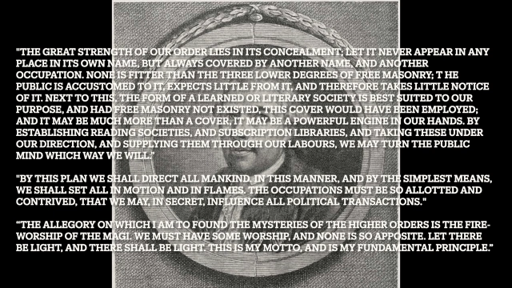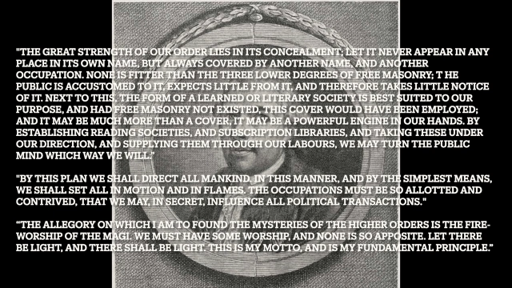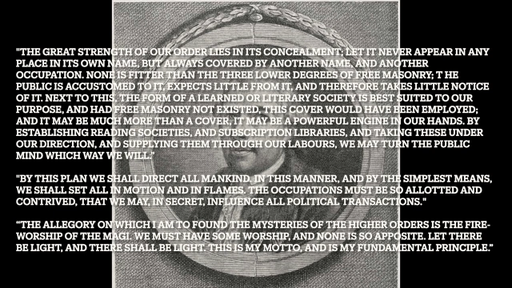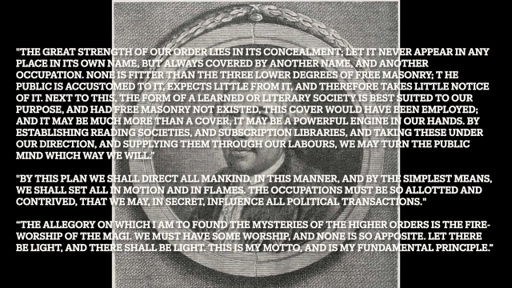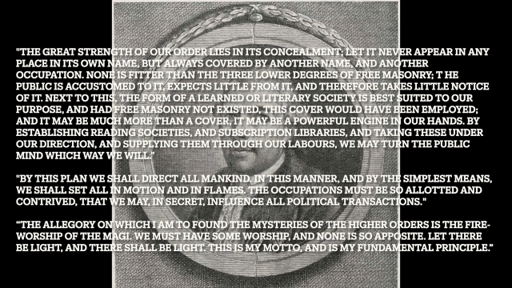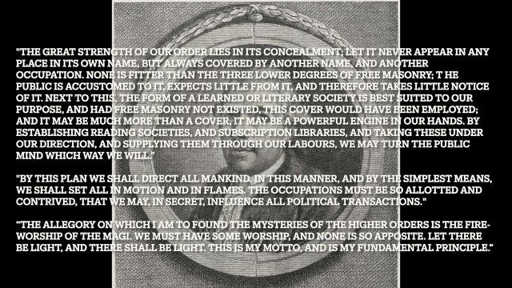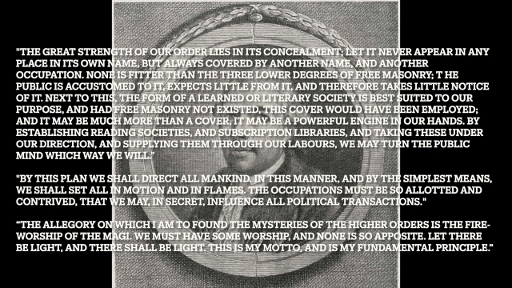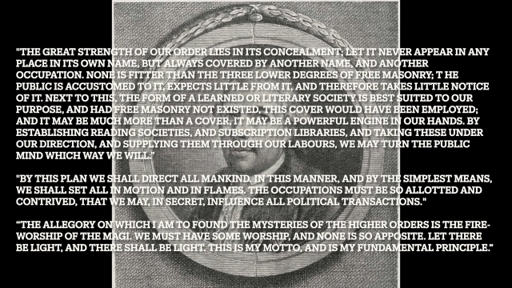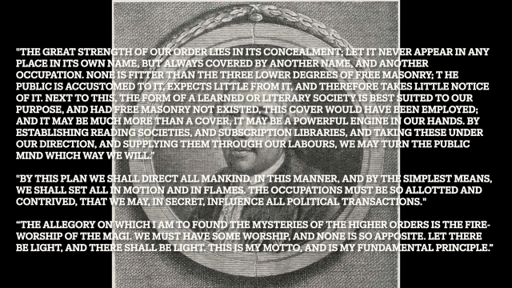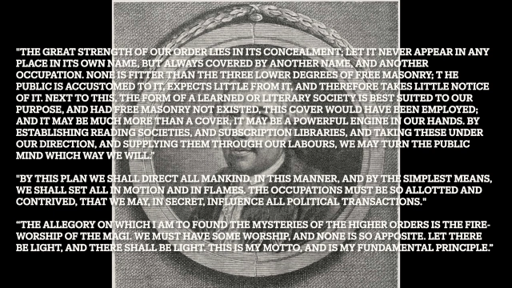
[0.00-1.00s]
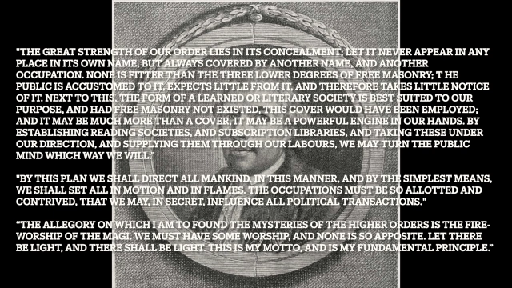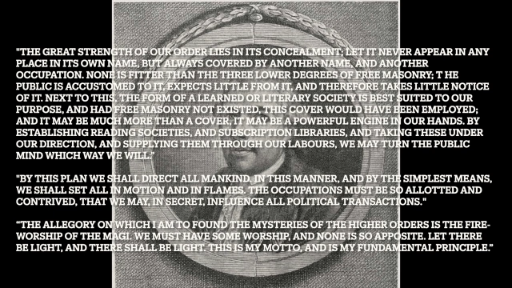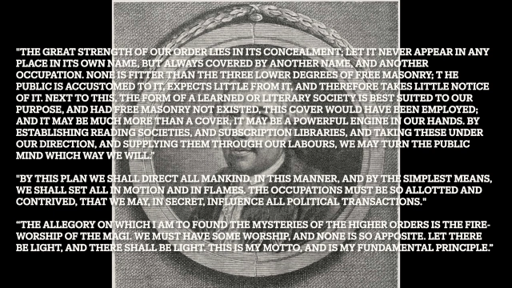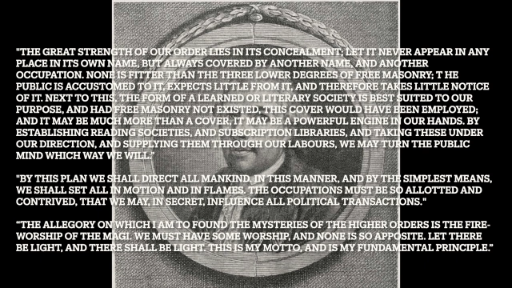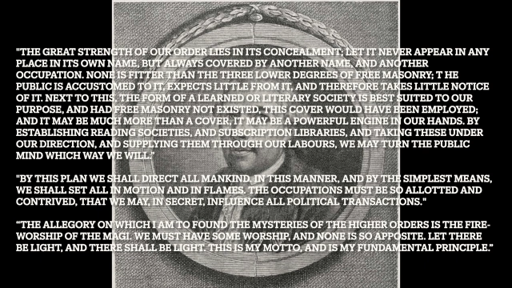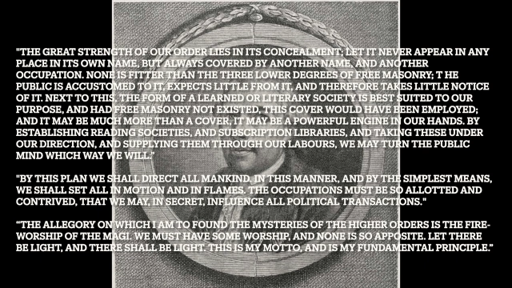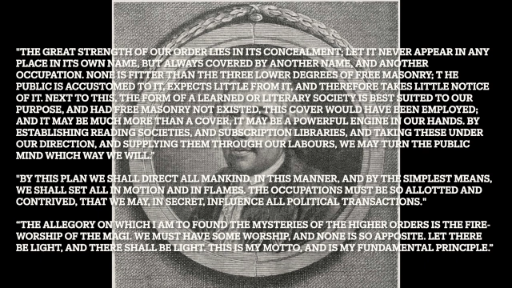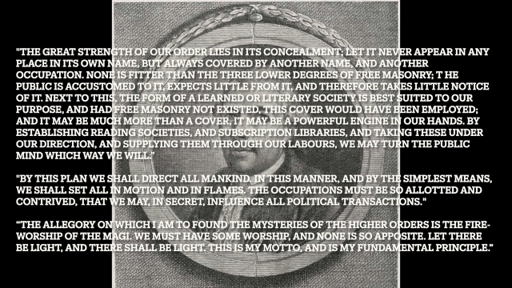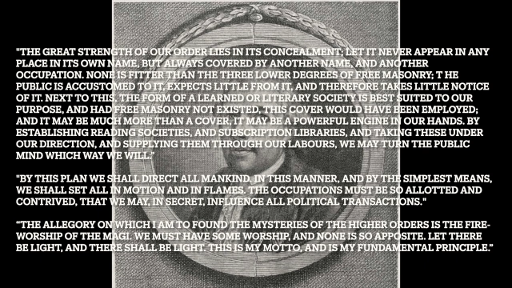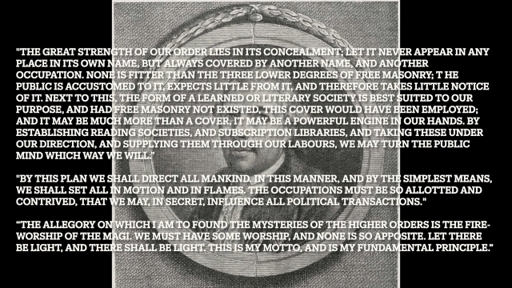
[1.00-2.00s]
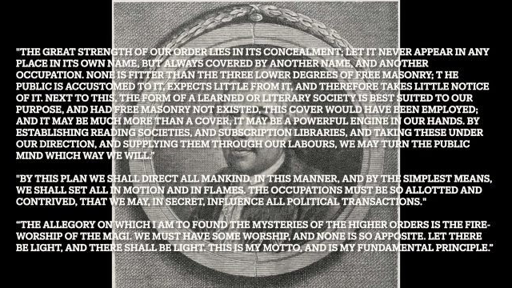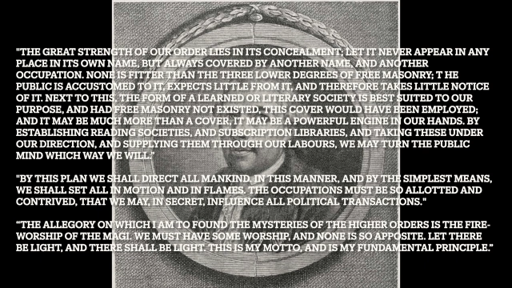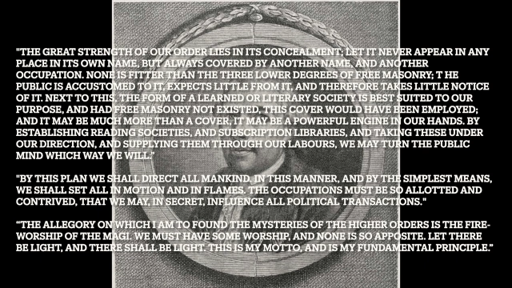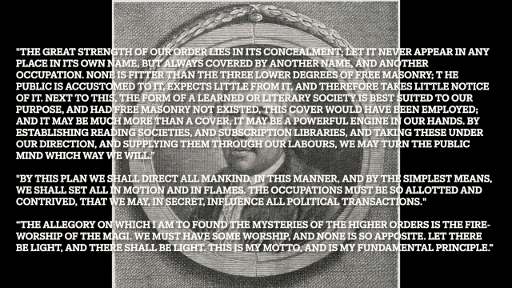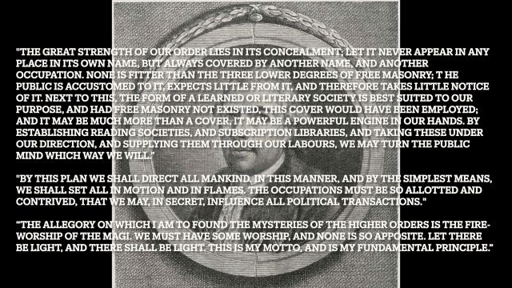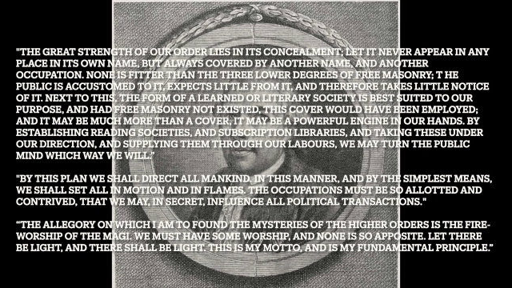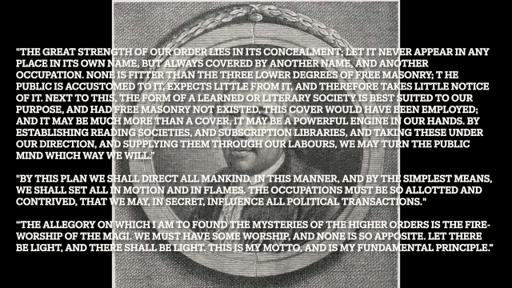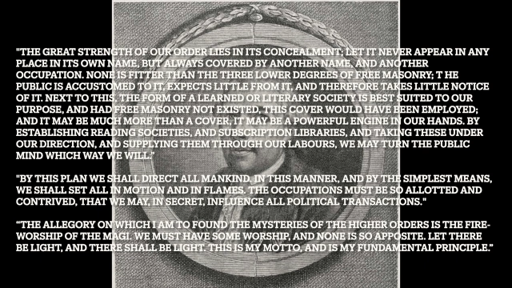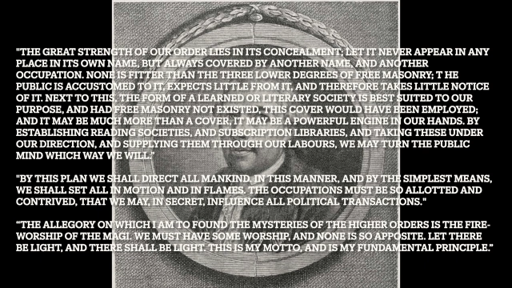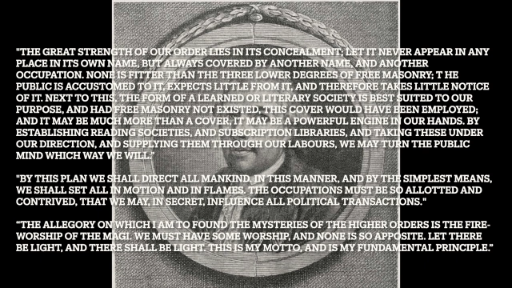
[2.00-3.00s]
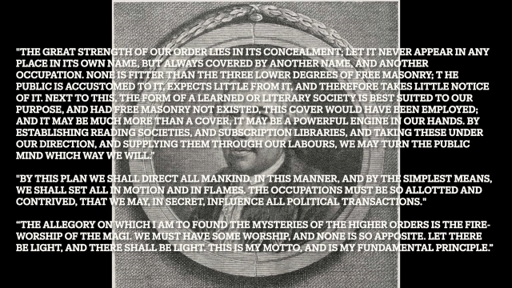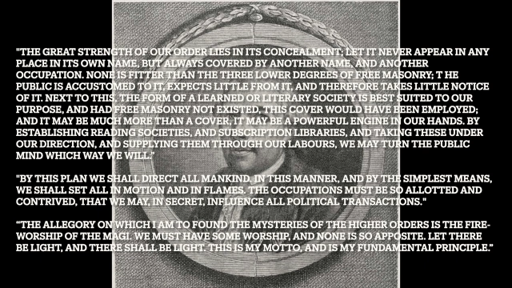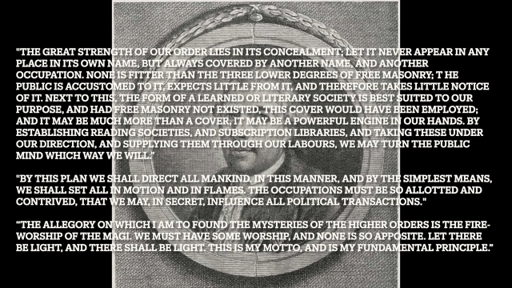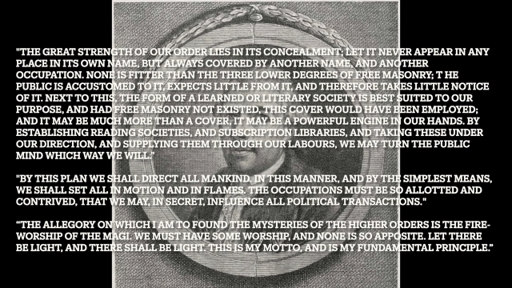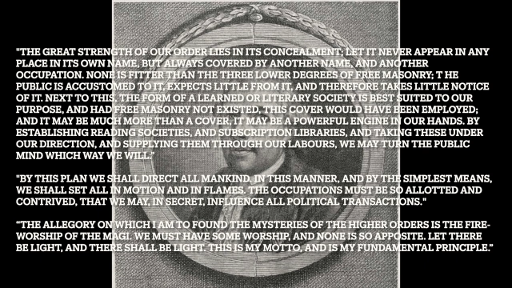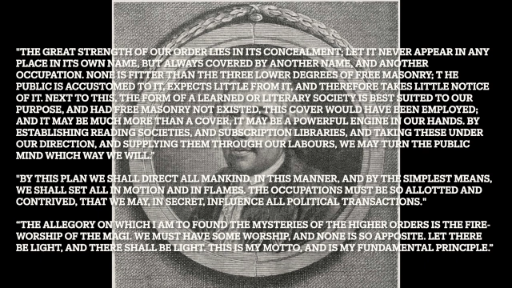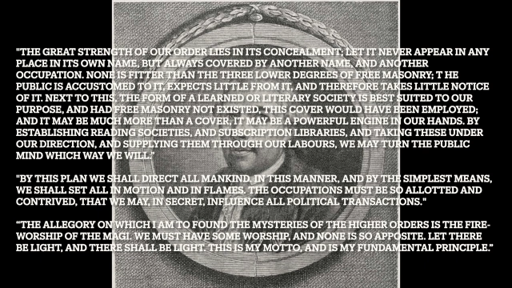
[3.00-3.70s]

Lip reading: Nobody's mouth can be seen.